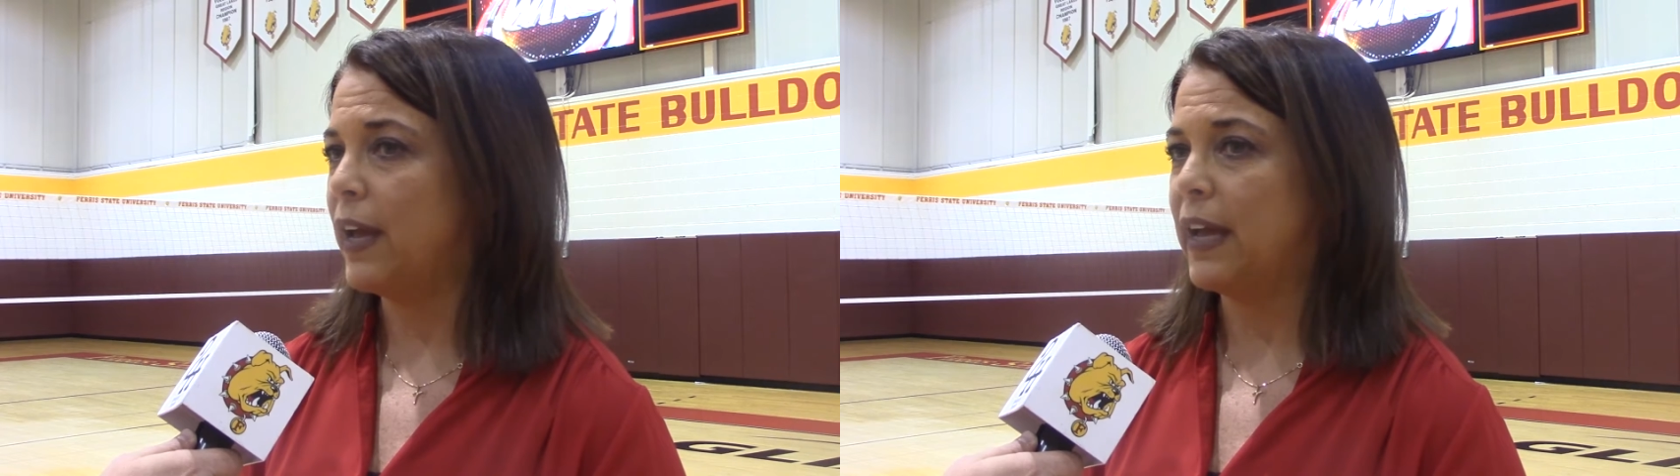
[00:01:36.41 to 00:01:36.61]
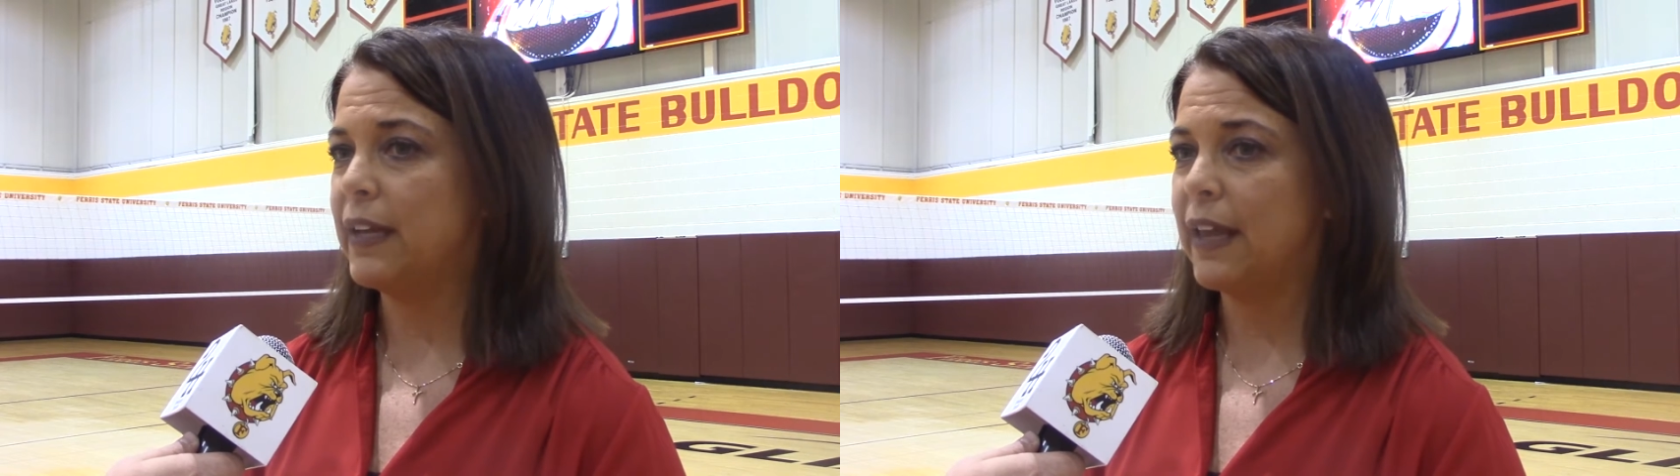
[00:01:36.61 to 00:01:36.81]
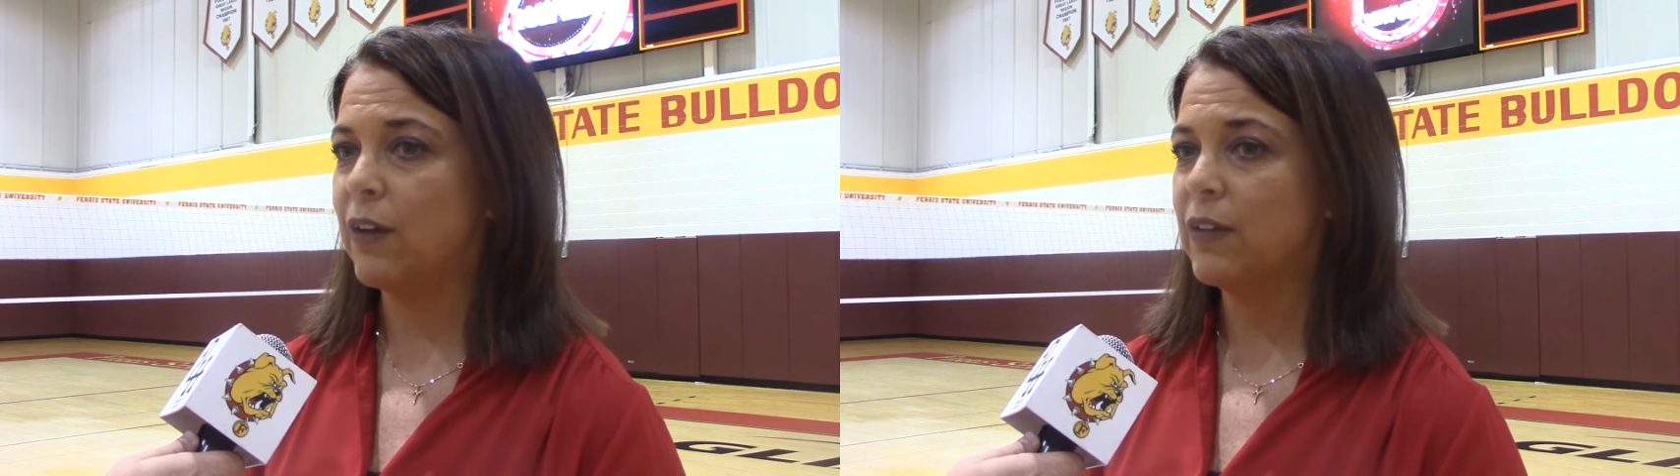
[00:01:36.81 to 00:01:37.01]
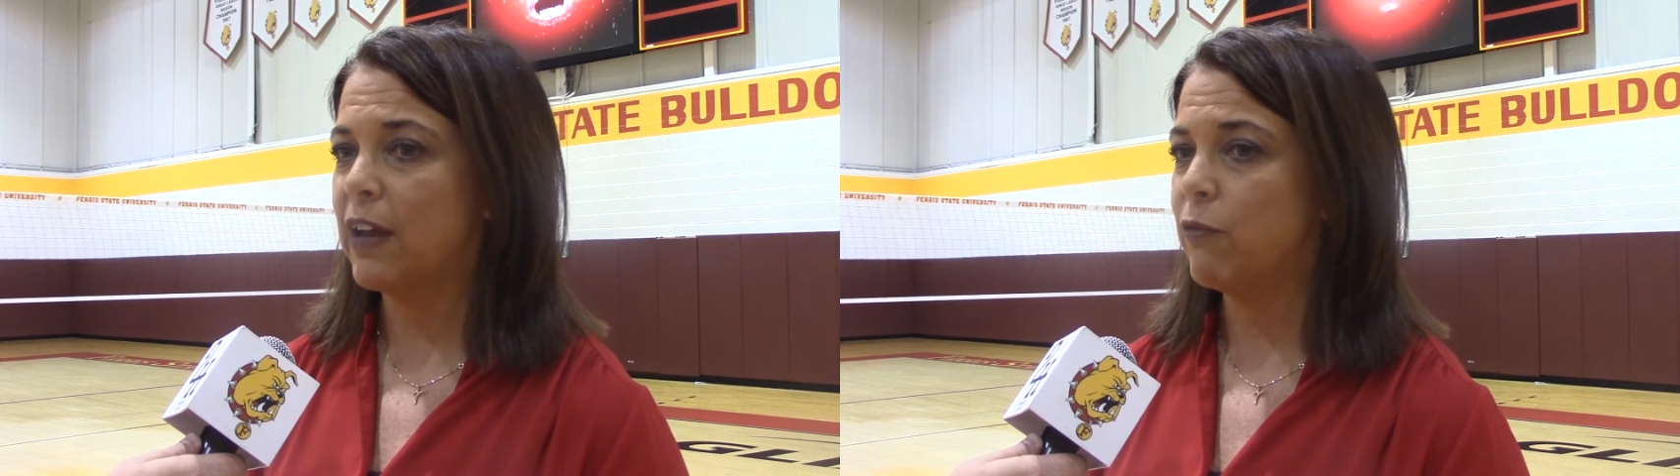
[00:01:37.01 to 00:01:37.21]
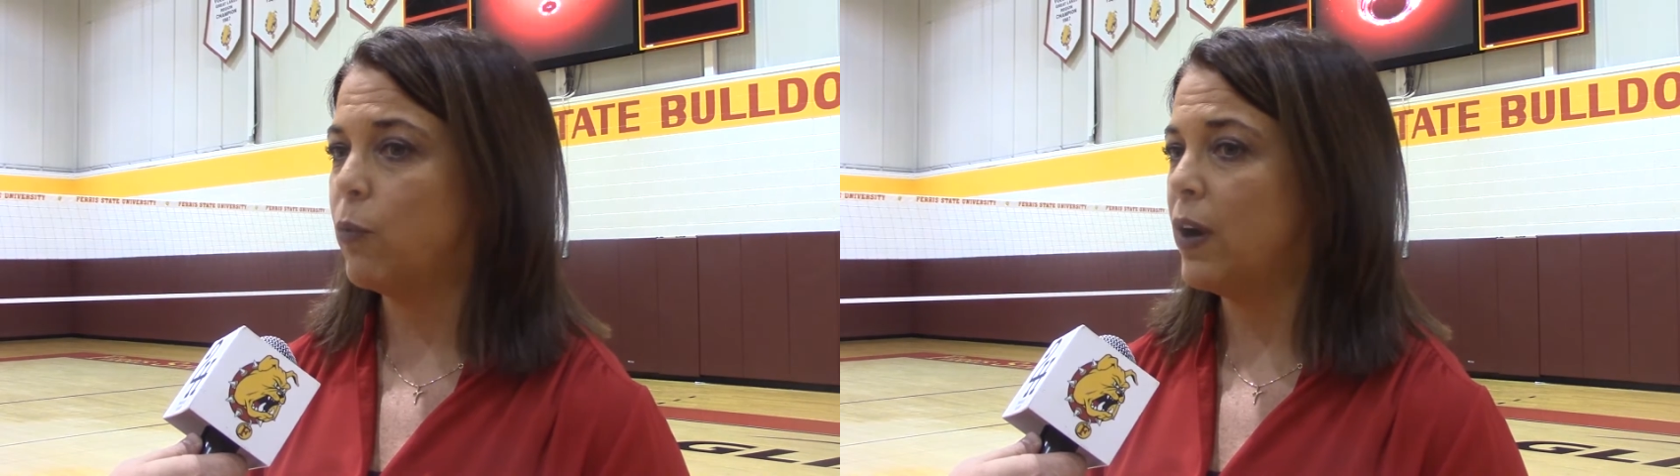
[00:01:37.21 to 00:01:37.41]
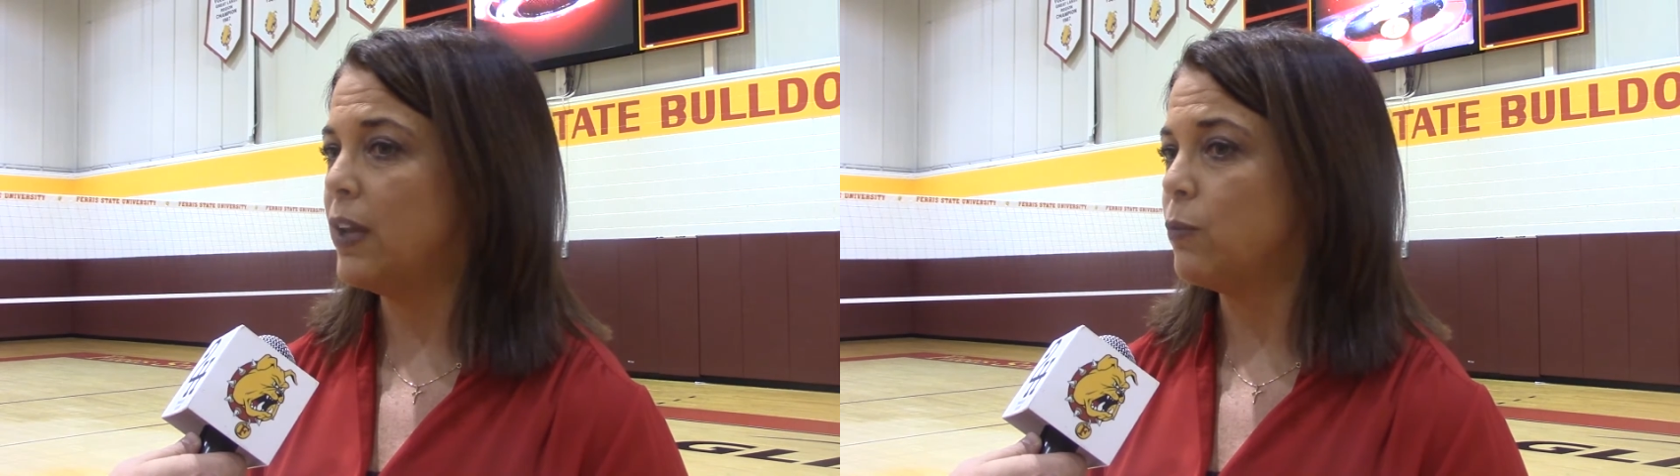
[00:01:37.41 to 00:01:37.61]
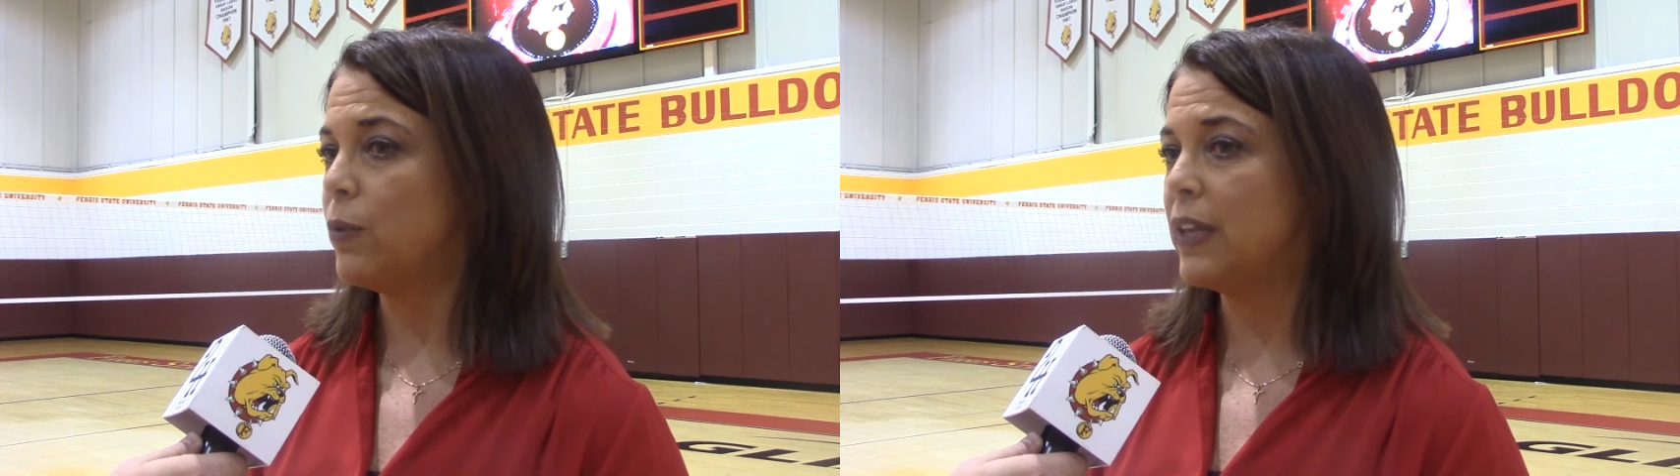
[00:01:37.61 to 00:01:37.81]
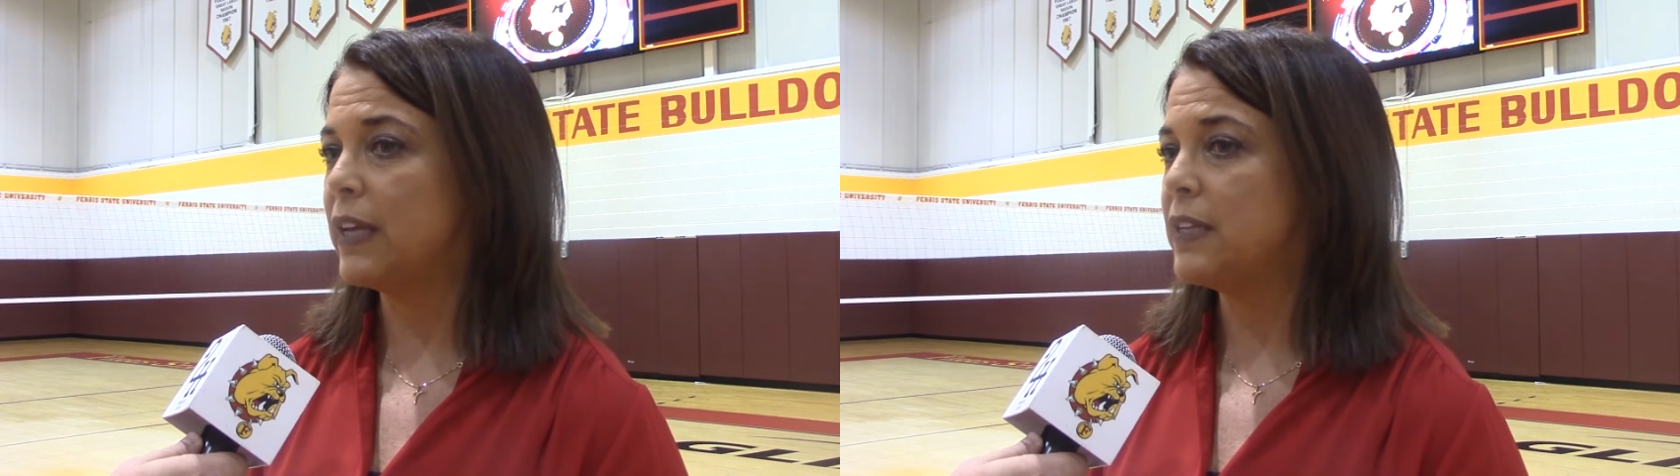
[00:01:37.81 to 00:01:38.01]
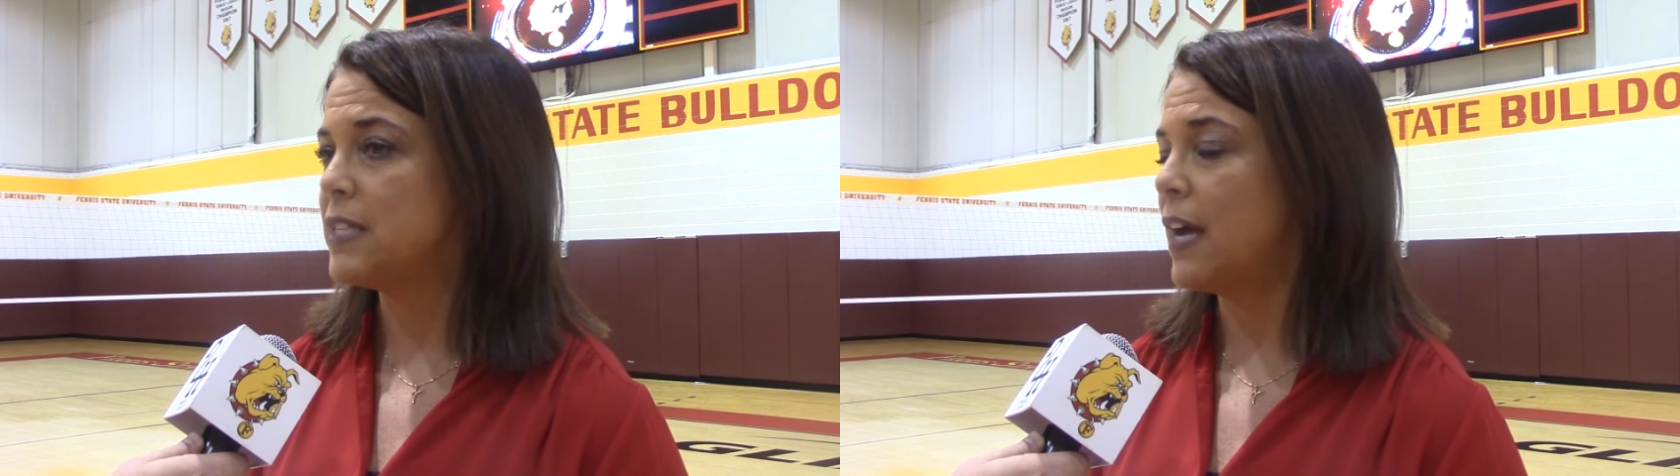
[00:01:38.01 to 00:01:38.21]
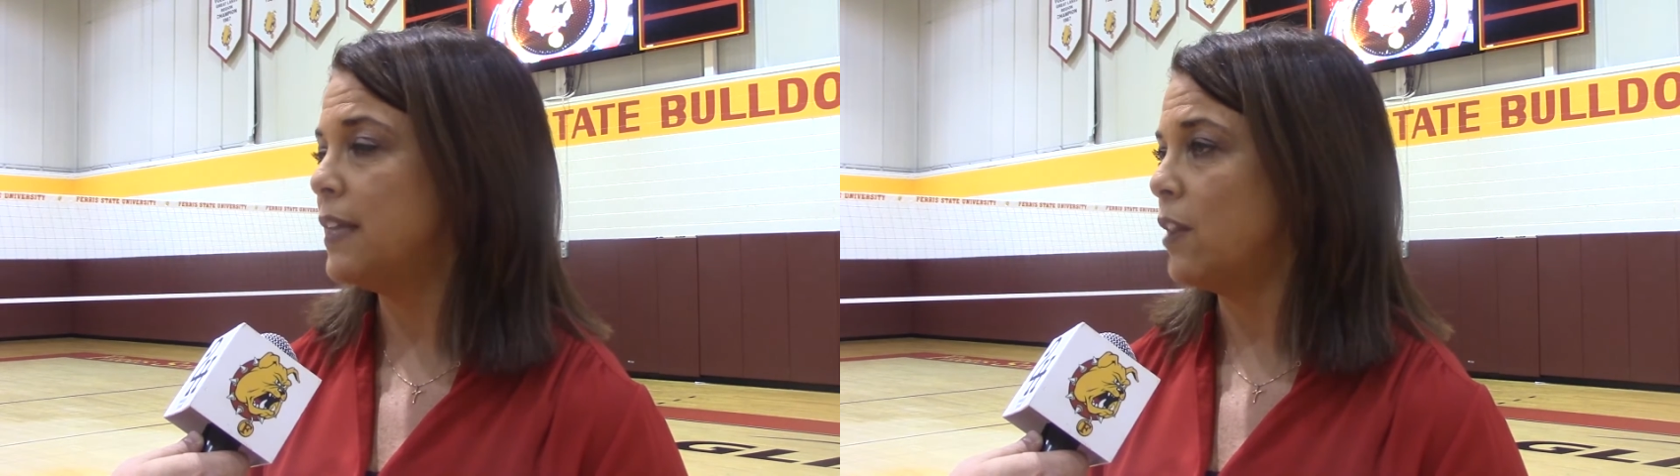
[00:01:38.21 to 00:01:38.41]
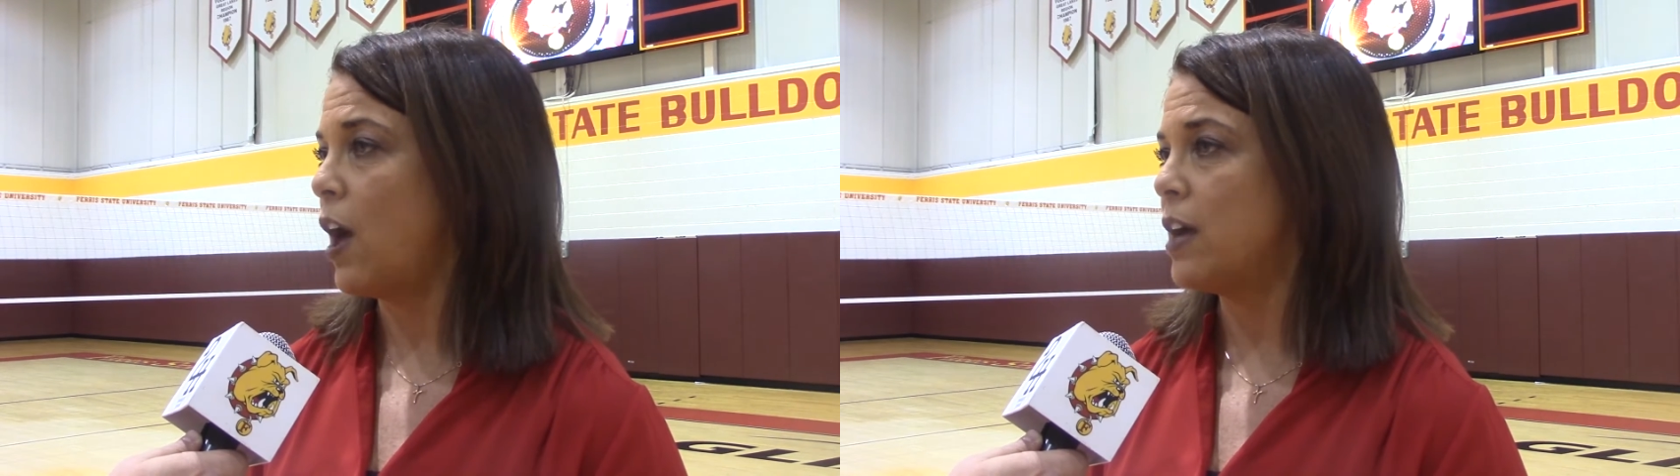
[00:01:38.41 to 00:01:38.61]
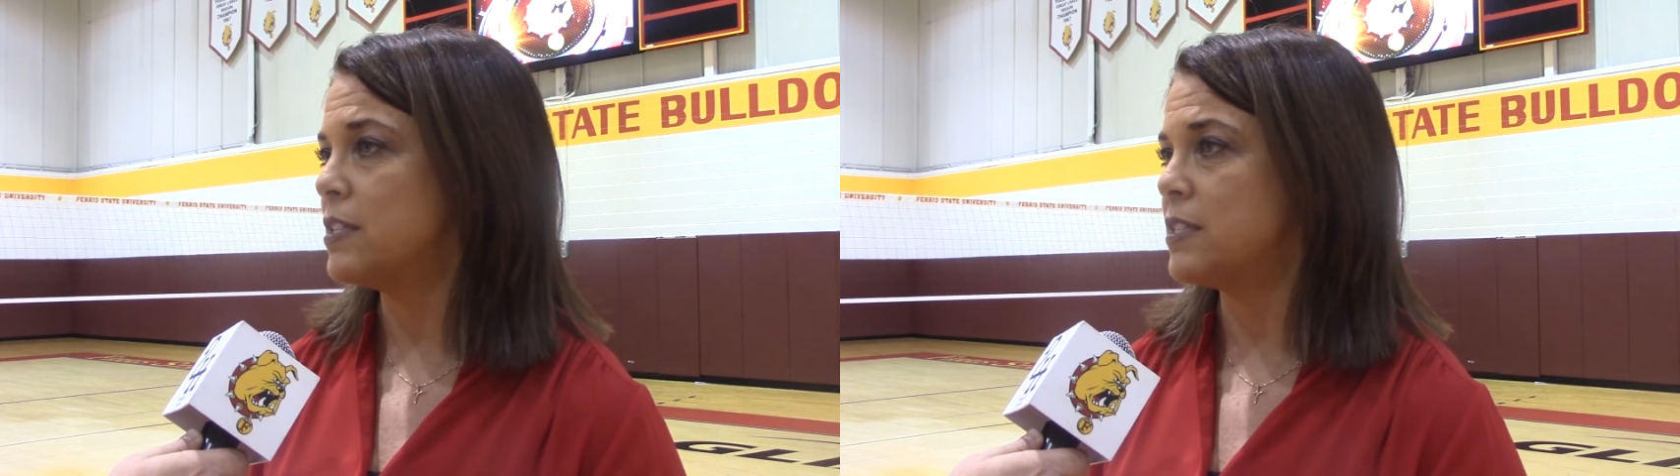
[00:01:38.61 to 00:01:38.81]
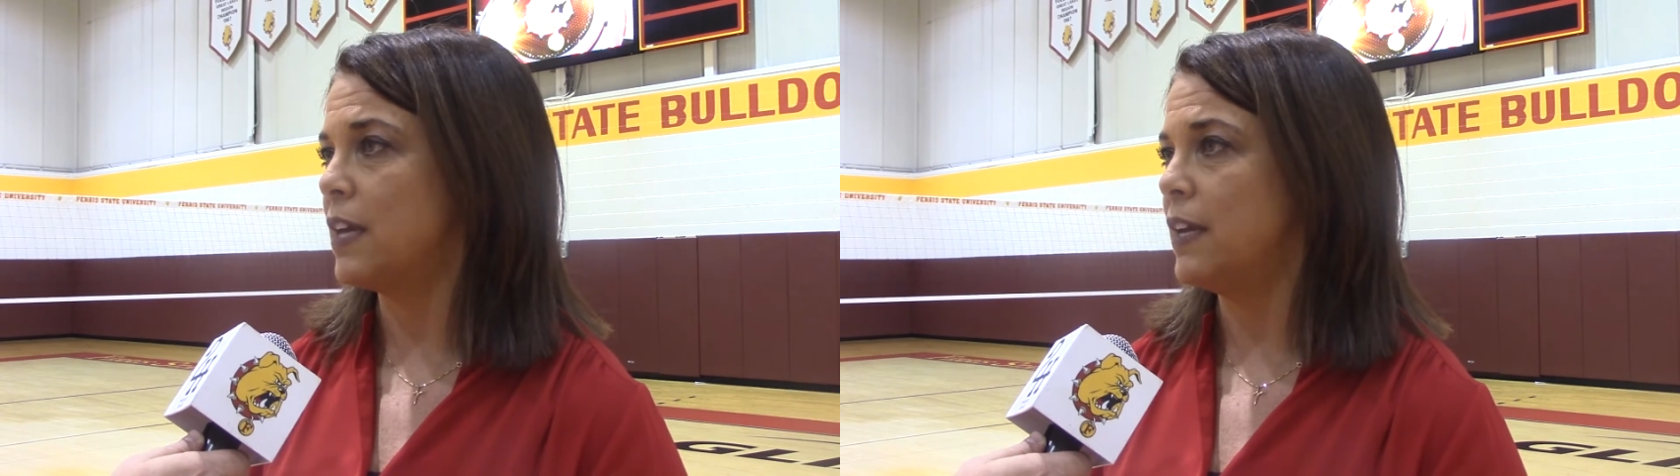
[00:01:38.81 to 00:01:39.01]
and they only have one really tight loss.